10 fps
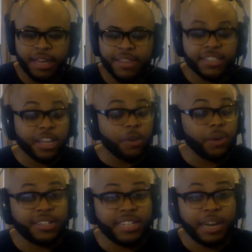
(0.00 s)
this
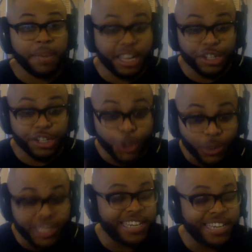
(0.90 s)
theory is dumb because
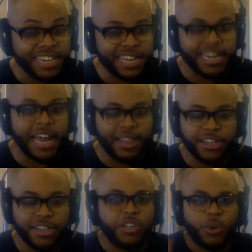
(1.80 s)
Julie didn't
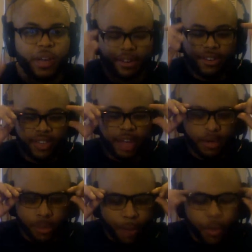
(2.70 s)
acknowledge the twist. That
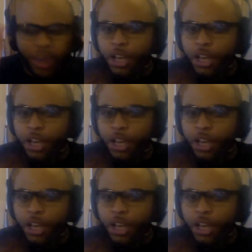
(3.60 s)
was my point.